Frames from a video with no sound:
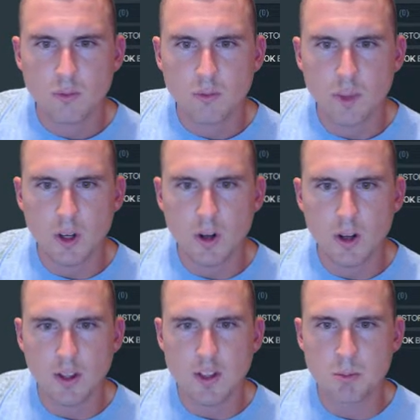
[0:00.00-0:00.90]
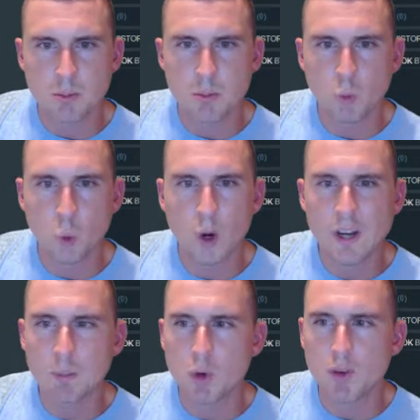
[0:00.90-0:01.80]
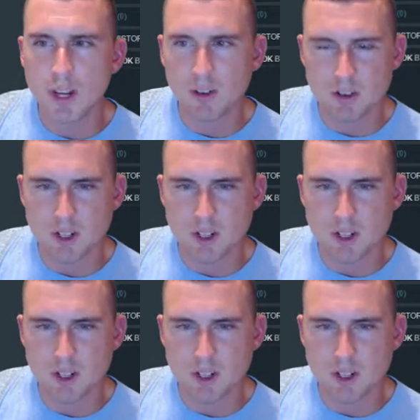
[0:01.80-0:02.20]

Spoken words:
There we go. I think it's a weighted moving average.